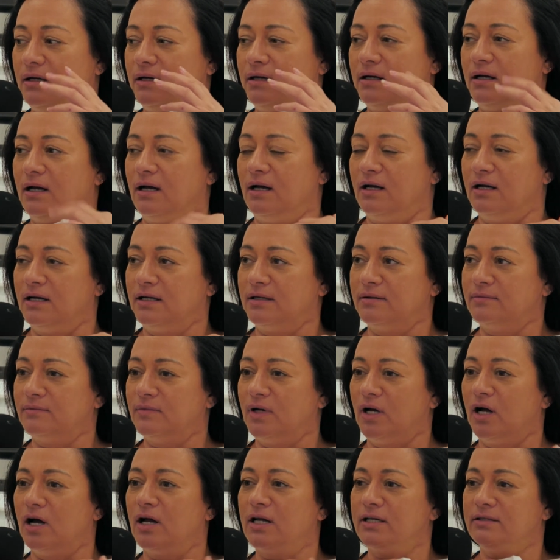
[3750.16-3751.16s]

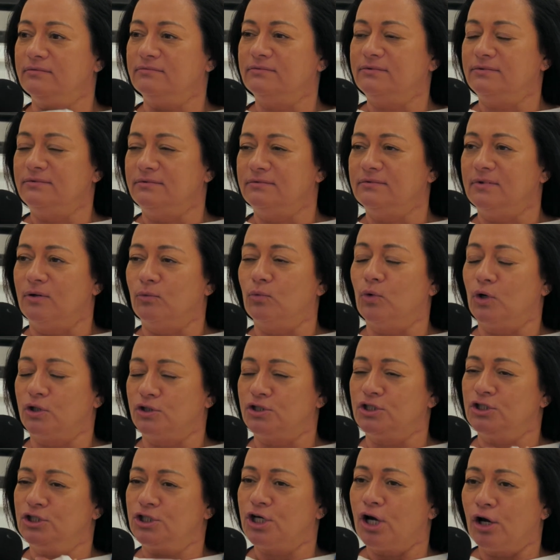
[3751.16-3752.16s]
I want
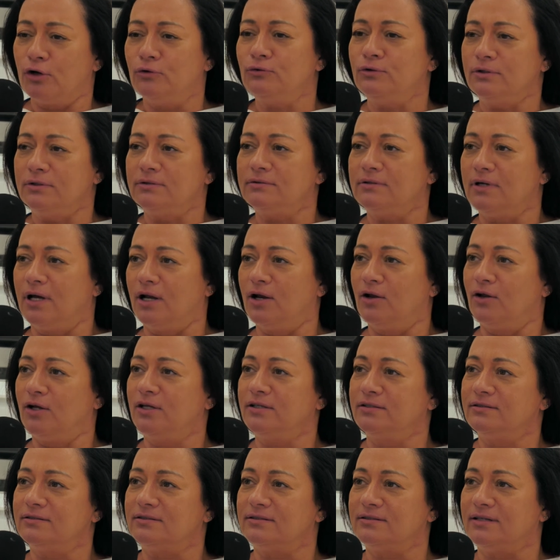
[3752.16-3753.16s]
to choke a
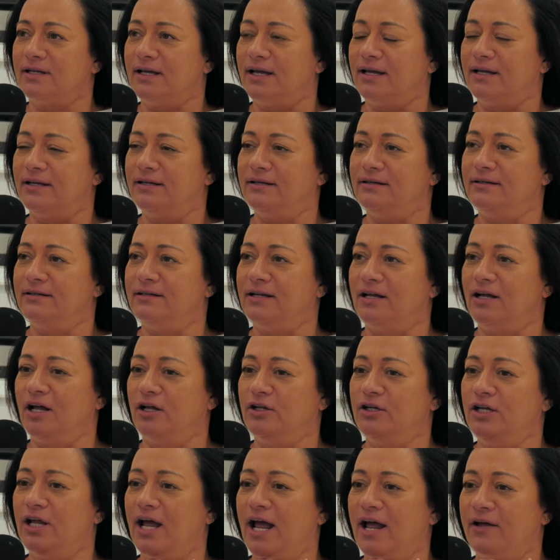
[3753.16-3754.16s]
lot, and
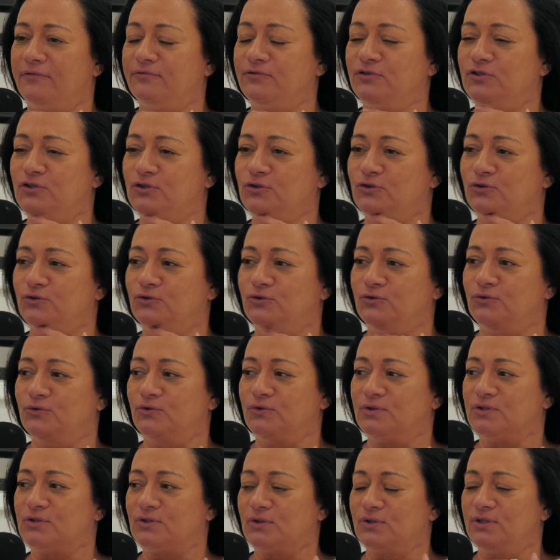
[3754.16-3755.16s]
you have
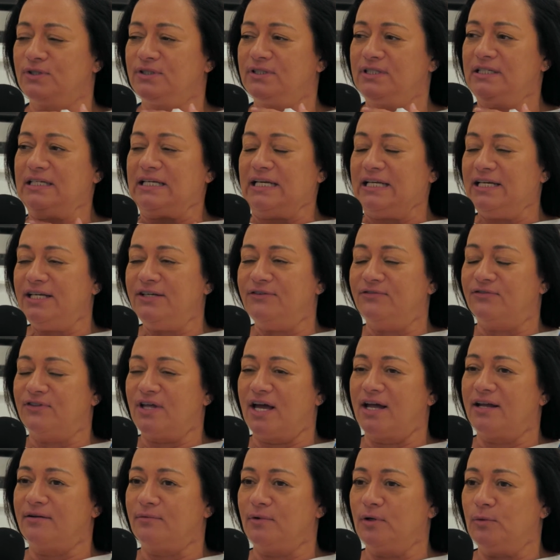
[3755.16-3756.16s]
to sort of leave
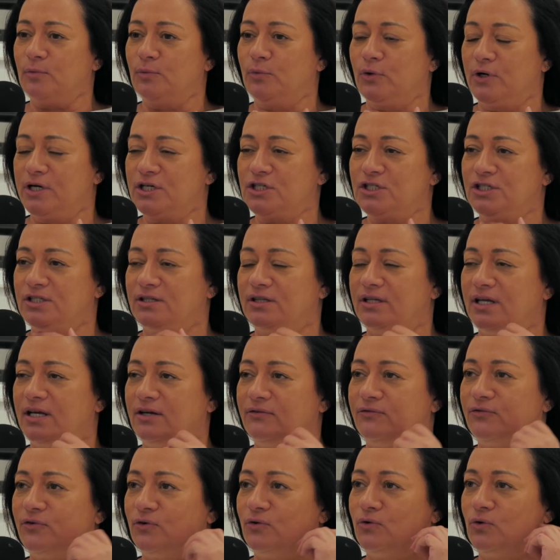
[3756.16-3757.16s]
that impression there
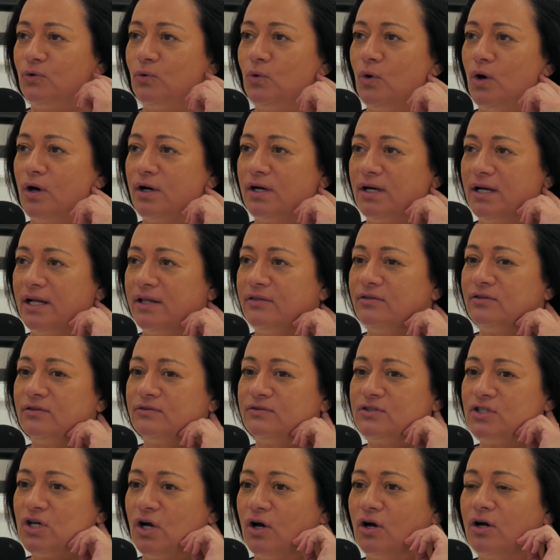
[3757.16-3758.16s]
for quite a length
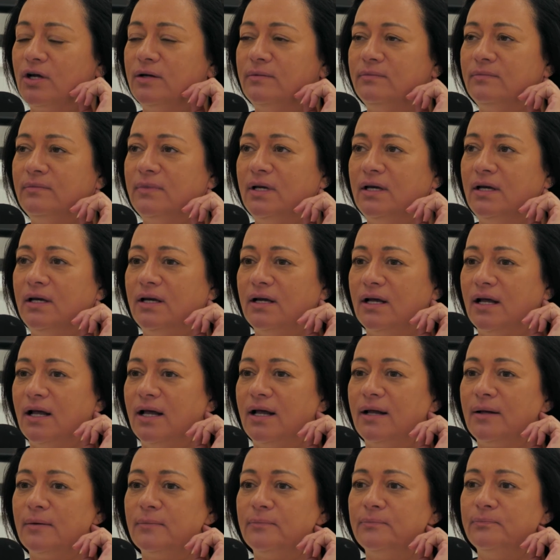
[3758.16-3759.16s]
of time.
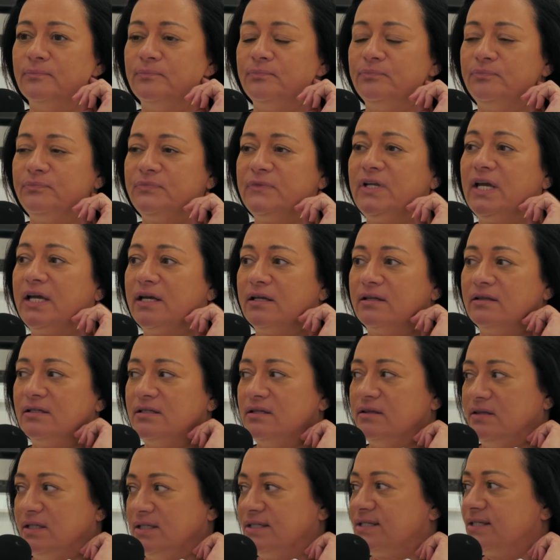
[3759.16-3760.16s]

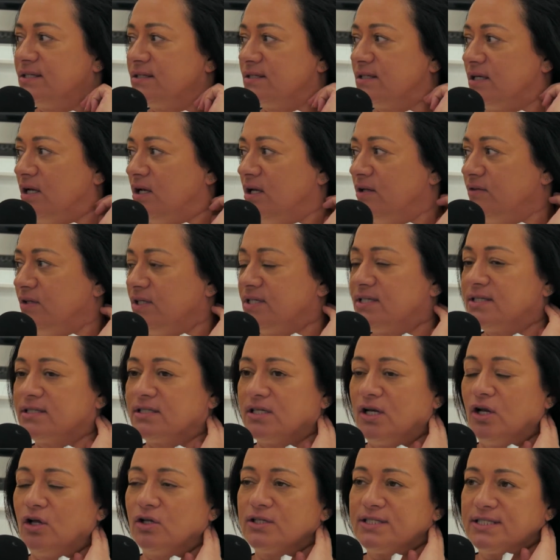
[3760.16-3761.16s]
This is a
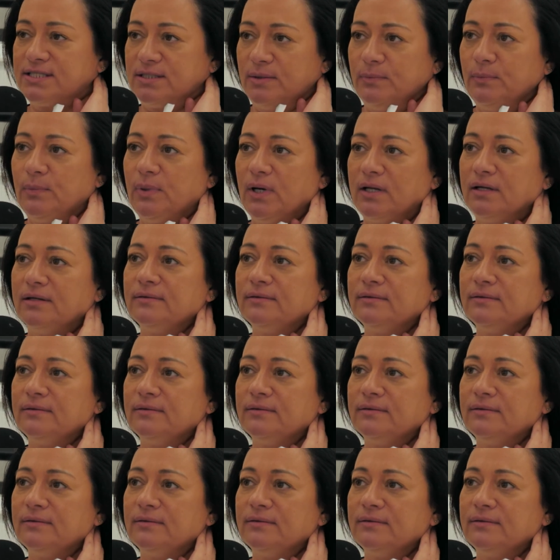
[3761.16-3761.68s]
lot simpler.